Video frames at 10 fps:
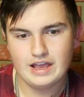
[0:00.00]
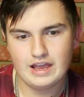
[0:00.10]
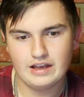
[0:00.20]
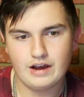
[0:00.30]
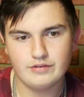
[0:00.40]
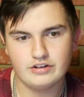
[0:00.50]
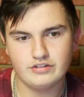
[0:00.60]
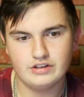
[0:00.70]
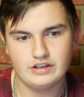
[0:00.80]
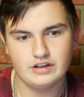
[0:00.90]
and
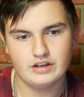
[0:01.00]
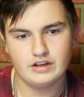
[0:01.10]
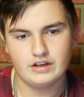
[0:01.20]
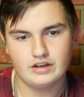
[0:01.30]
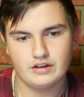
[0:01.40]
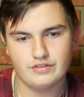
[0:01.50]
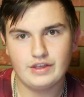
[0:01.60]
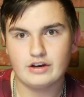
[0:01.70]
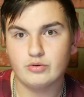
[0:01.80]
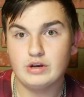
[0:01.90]
obviously
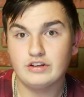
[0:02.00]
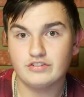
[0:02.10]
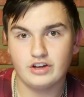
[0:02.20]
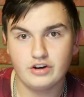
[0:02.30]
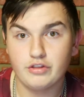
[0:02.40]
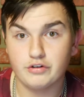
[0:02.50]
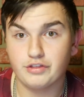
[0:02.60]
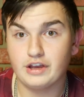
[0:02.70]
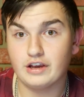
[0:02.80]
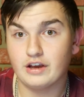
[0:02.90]
that creates another
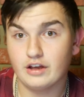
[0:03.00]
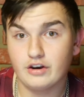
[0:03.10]
thing